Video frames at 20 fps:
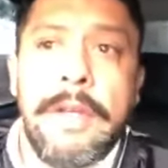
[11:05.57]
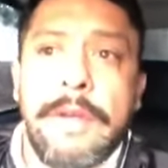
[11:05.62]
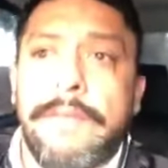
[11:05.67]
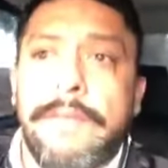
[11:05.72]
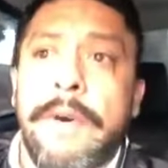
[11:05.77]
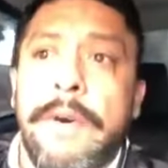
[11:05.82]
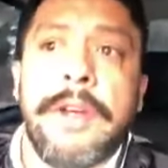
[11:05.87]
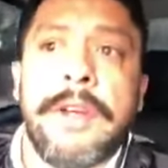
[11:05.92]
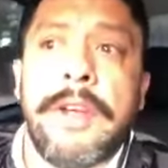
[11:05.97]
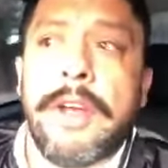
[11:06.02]

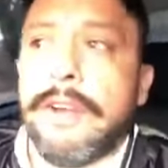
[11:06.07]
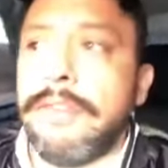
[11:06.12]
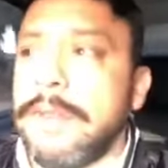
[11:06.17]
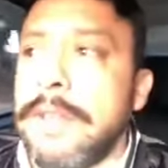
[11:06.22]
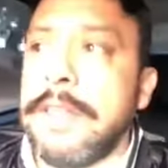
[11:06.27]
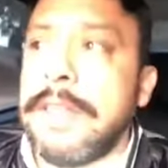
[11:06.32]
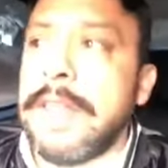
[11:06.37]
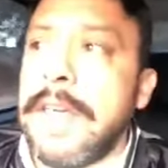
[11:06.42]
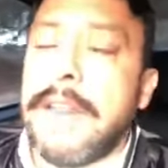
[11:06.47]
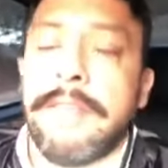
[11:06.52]
for a country
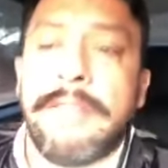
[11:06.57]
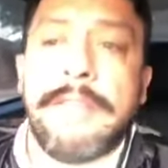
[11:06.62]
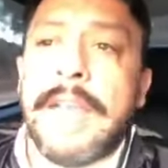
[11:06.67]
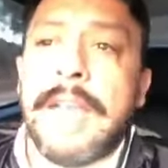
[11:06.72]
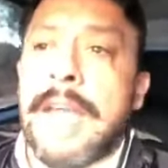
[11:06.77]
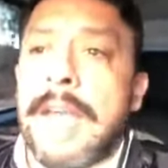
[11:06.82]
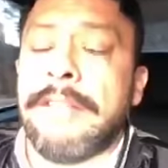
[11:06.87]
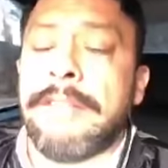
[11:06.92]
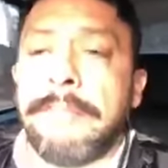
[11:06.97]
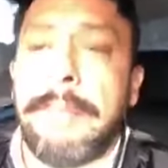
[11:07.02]
that
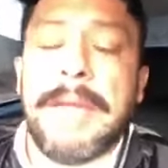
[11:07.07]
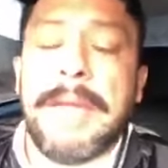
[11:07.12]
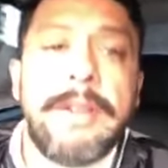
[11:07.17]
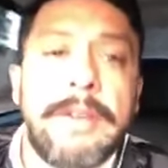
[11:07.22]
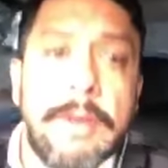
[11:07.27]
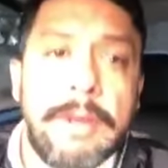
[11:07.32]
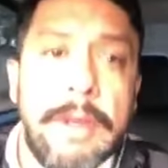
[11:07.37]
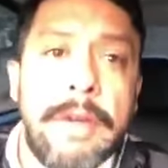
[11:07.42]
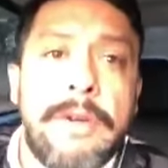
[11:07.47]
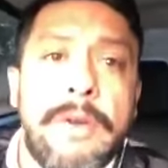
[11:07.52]
has been
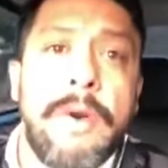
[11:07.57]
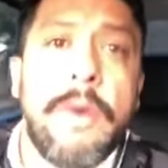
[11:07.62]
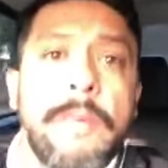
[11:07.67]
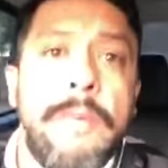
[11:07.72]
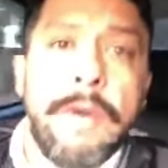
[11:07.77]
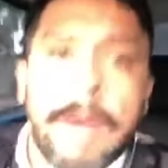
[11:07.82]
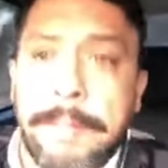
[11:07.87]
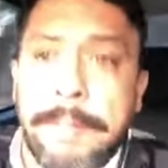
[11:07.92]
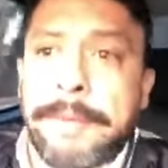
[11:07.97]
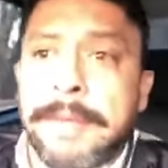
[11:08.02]

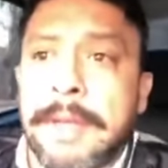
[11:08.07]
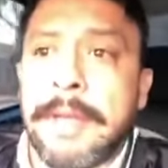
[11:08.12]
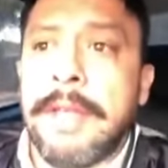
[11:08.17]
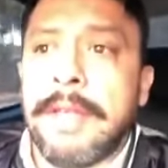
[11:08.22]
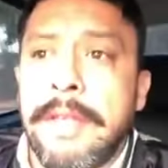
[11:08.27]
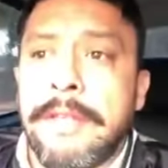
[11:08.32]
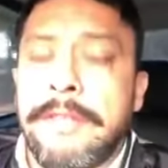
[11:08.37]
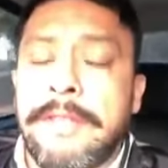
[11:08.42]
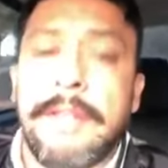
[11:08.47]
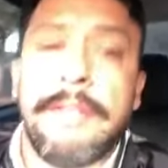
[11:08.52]
corrupt
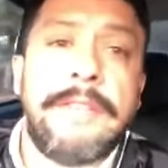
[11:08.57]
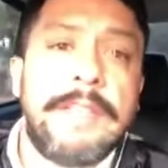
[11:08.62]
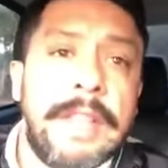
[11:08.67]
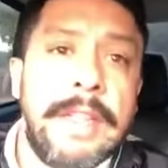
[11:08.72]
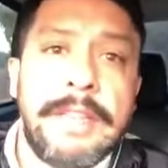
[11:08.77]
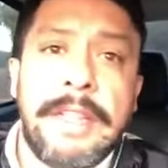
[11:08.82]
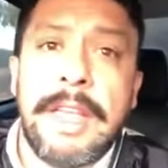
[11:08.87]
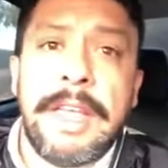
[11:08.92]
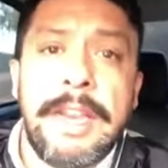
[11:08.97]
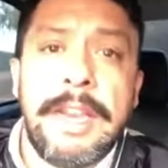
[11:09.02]
since the
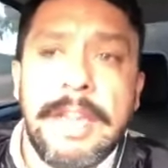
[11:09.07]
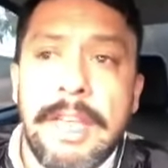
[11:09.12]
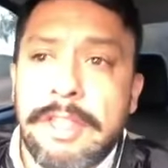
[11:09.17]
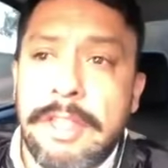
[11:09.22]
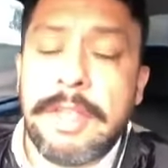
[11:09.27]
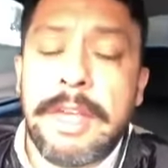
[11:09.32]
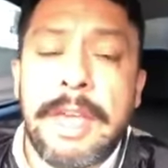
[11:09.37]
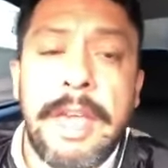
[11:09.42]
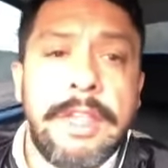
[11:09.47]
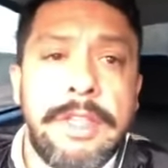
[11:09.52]

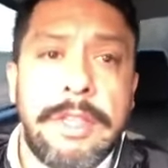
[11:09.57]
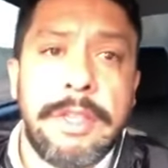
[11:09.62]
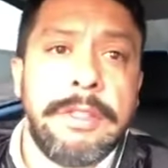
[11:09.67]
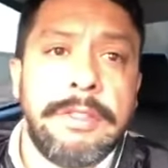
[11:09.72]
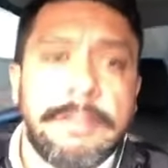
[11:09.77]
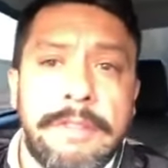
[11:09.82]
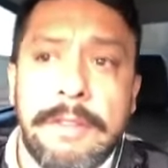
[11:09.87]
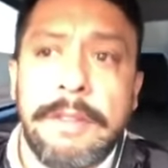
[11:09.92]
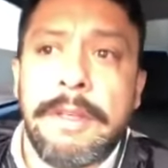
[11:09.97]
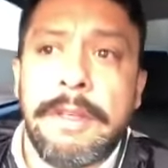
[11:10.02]

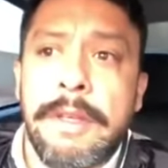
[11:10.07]
initiations